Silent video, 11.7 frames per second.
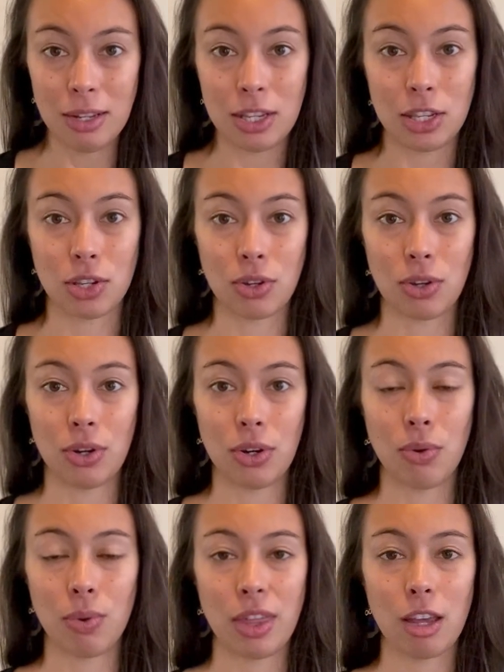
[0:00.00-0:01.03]
So
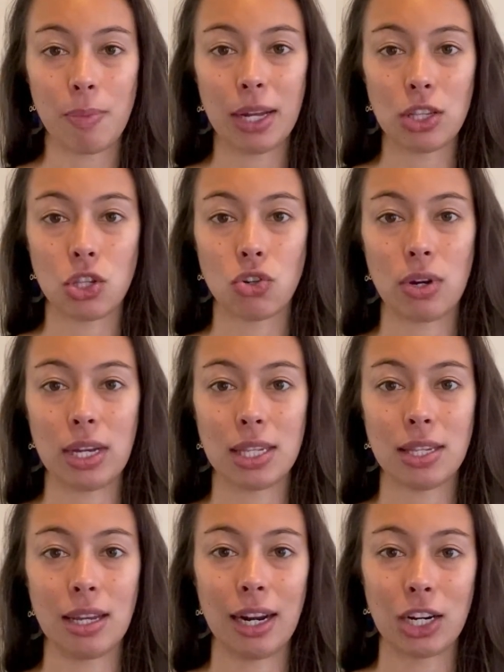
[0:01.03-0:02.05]
we think about stress,
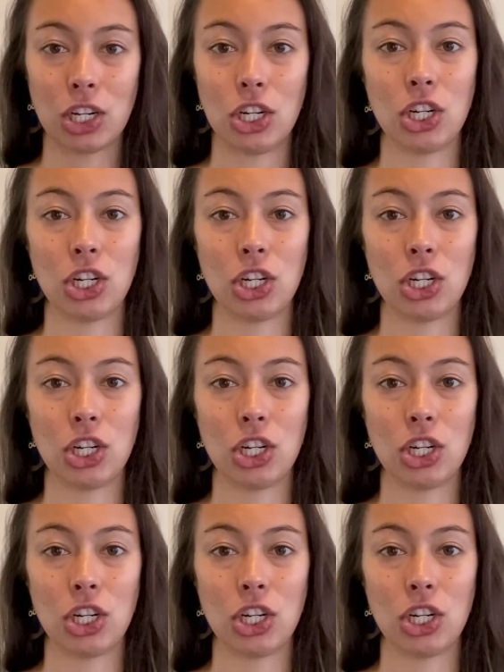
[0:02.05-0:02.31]
it actually